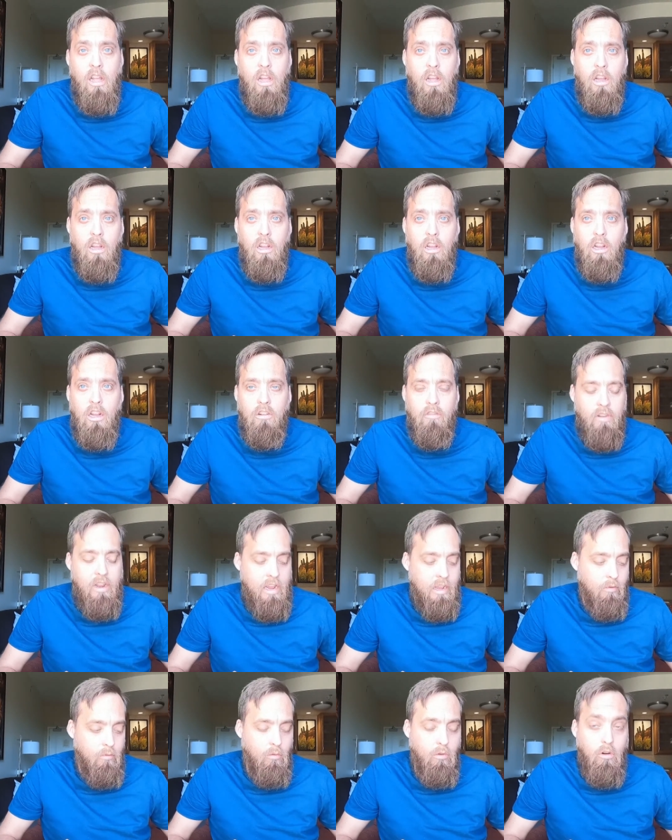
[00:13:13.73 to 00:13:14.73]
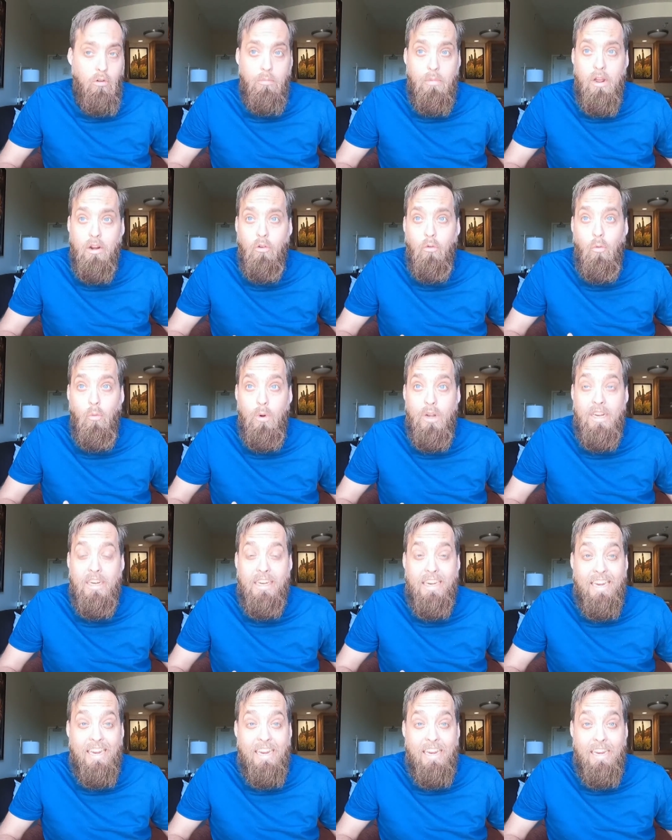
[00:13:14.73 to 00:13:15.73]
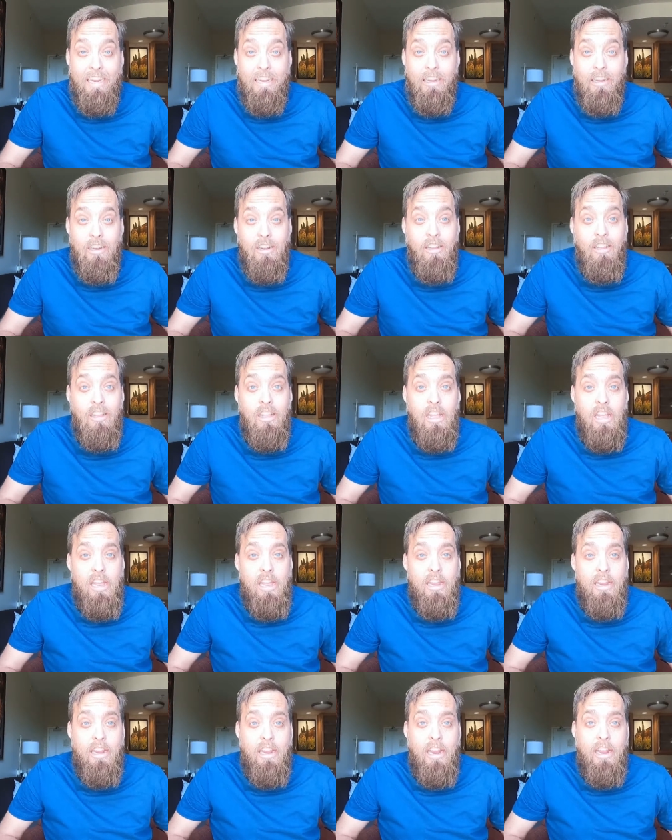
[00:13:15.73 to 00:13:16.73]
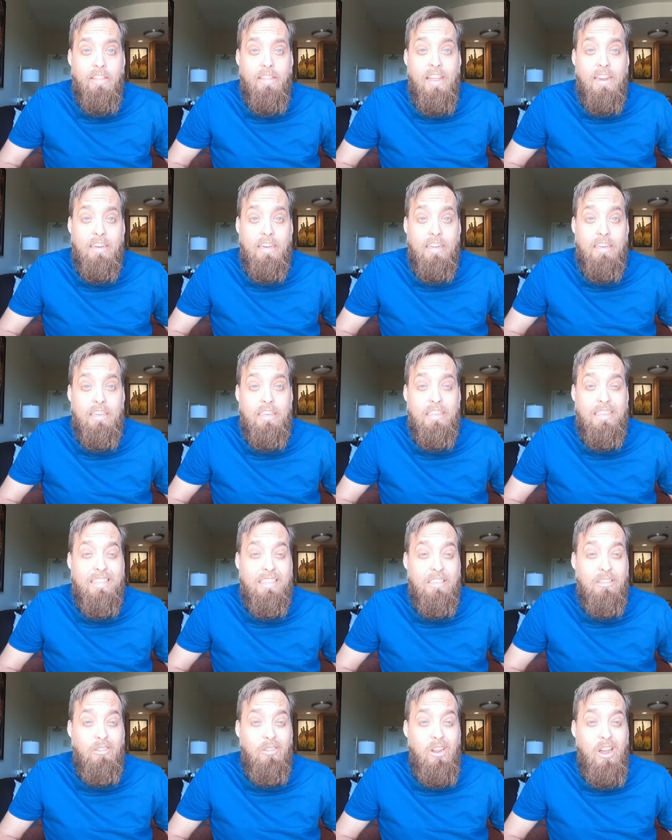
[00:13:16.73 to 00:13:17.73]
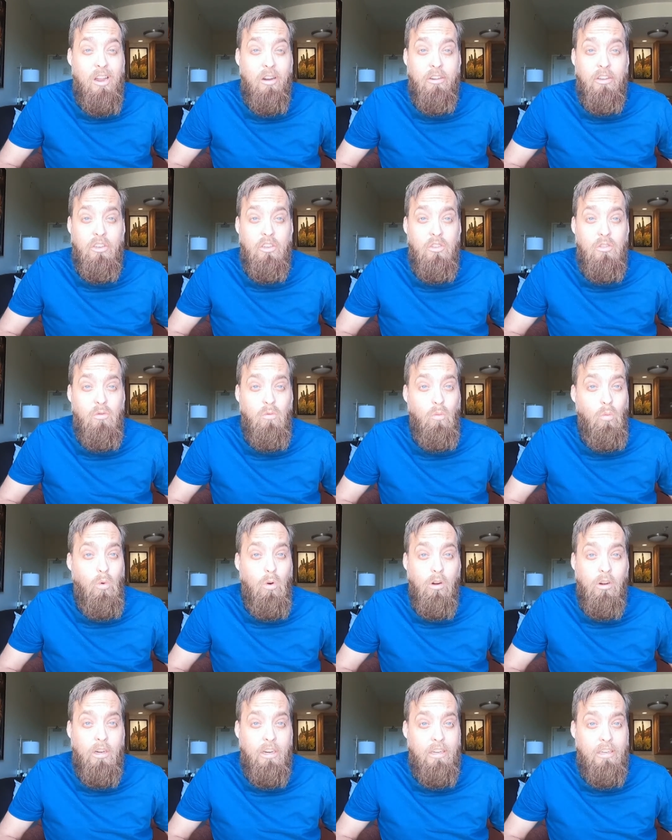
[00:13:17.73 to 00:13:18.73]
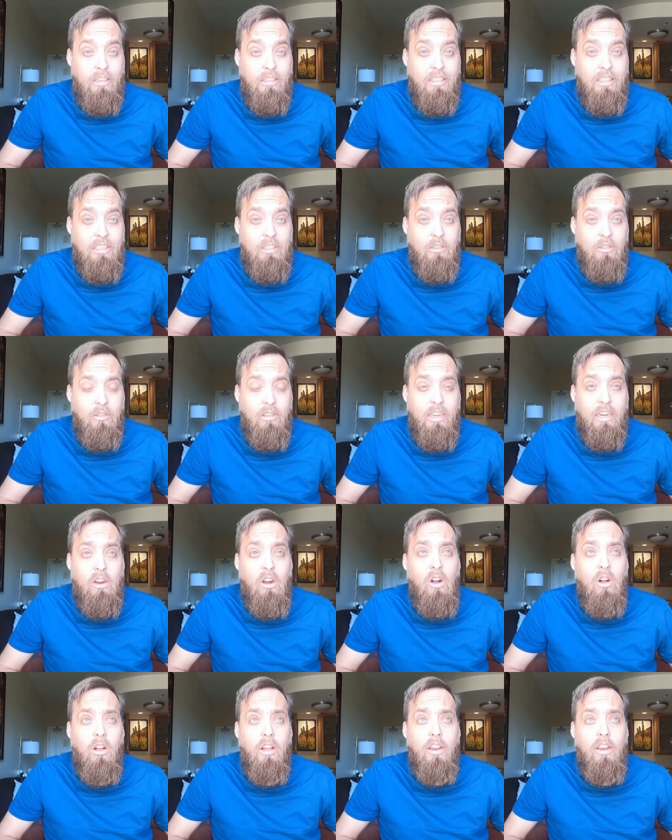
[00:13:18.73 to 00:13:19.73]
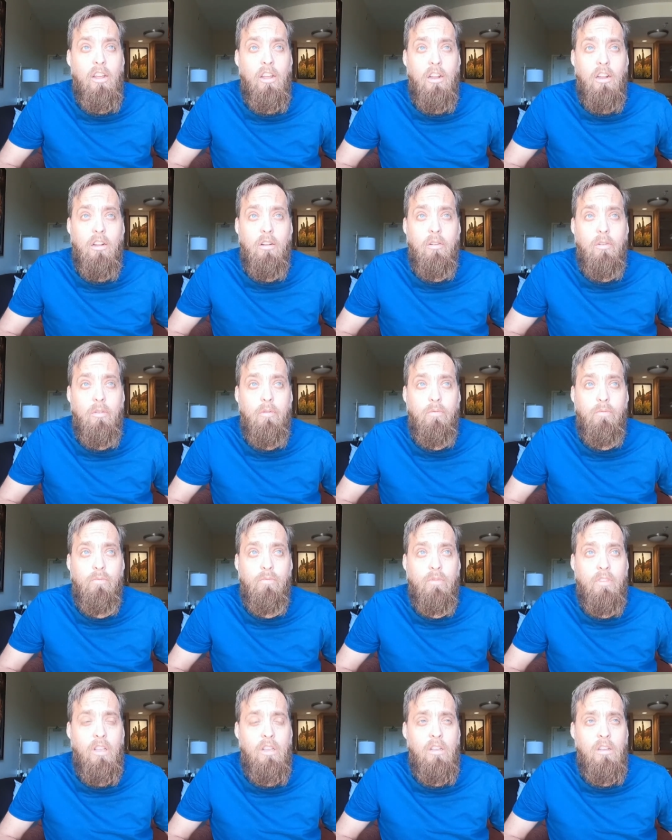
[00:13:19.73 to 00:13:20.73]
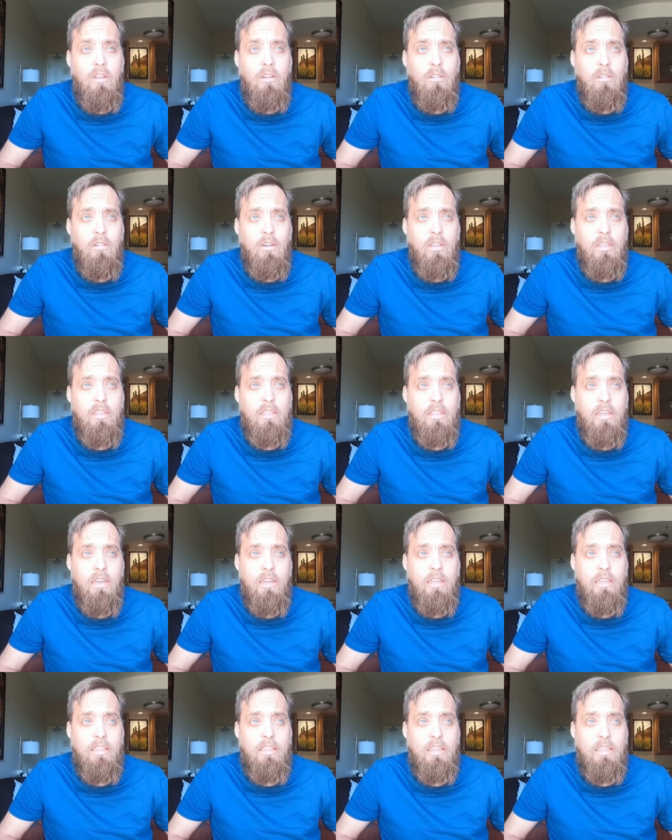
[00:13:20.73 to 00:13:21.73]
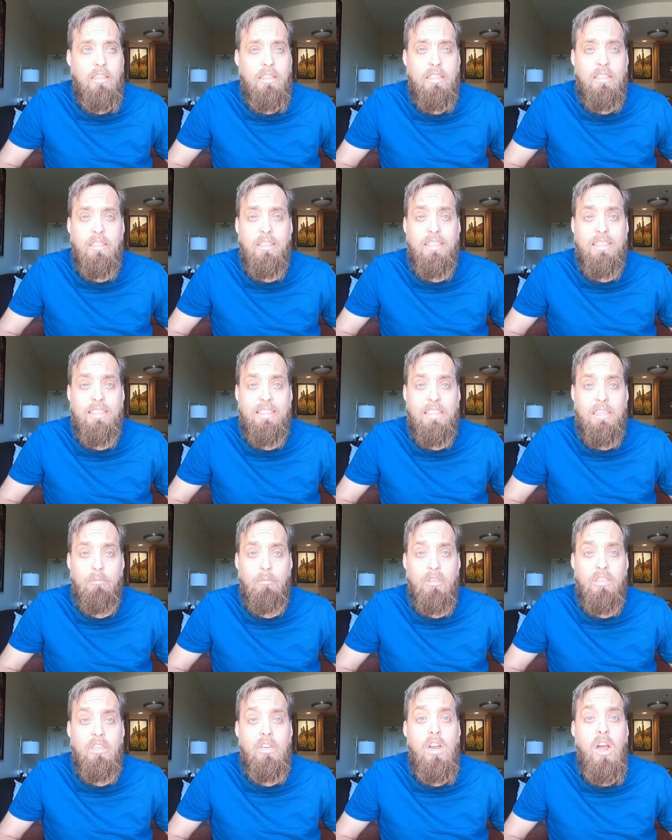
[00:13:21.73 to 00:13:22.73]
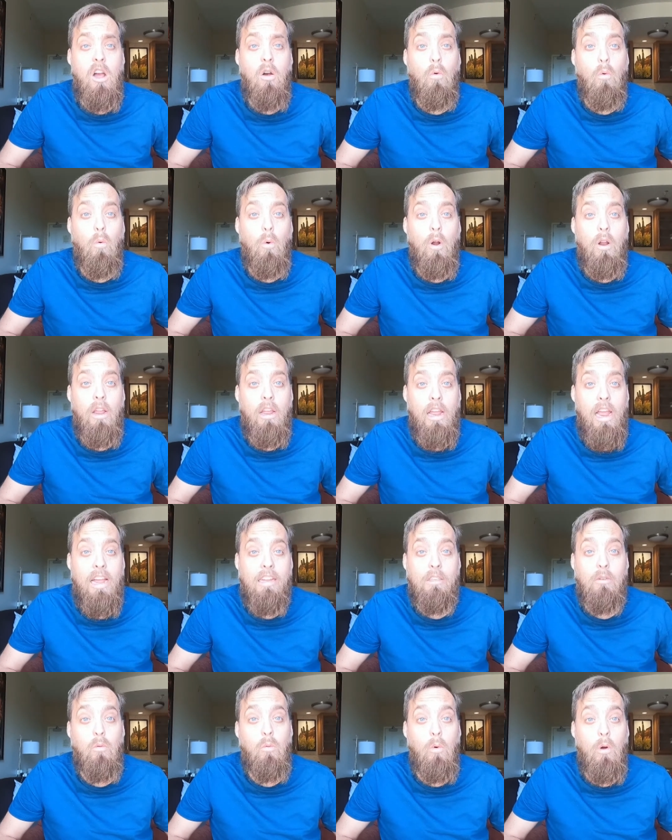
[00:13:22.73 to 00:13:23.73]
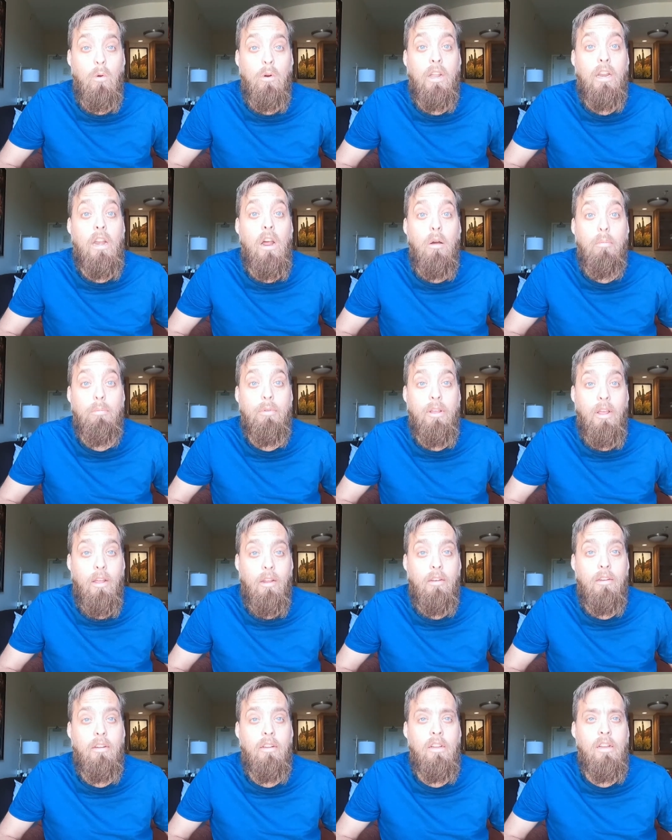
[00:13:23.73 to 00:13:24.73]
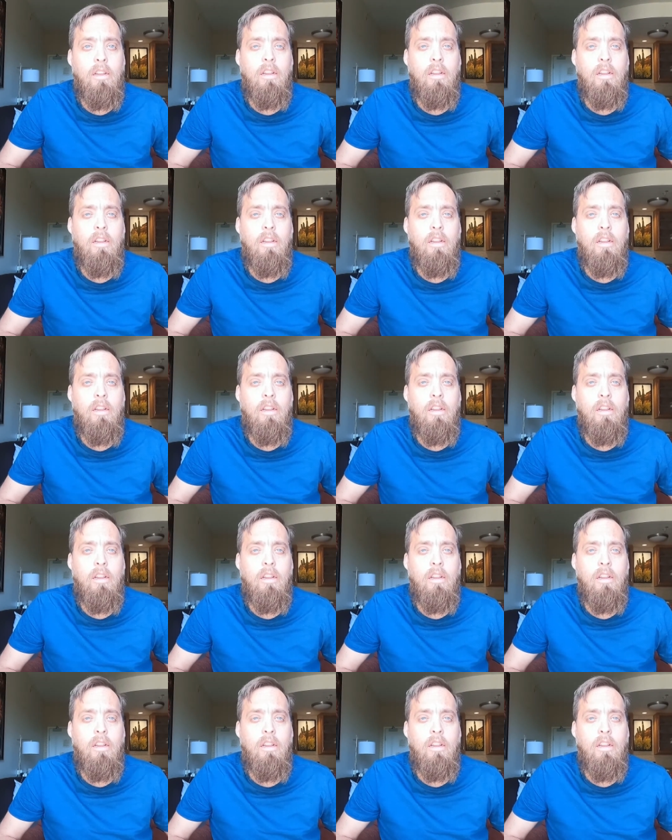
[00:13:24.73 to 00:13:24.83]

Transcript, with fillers: um, and we're about a week in, and, and, that kidney's still not working. It's still they call it a what do they say? They say it's still asleep. It's not. It hasn't woken up yet.